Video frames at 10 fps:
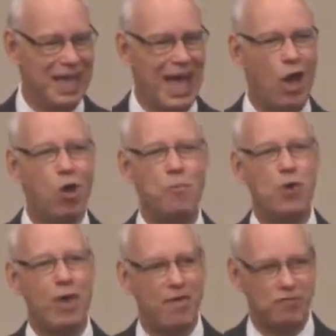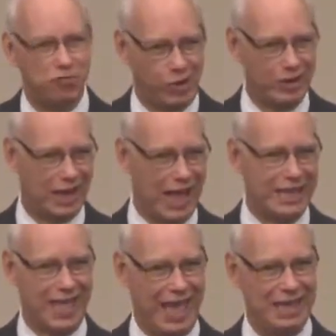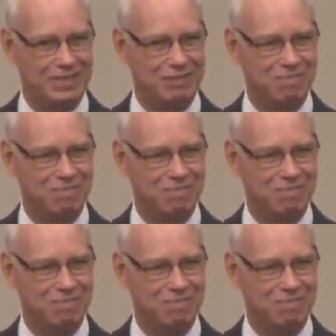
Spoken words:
I hope you have a friend like that.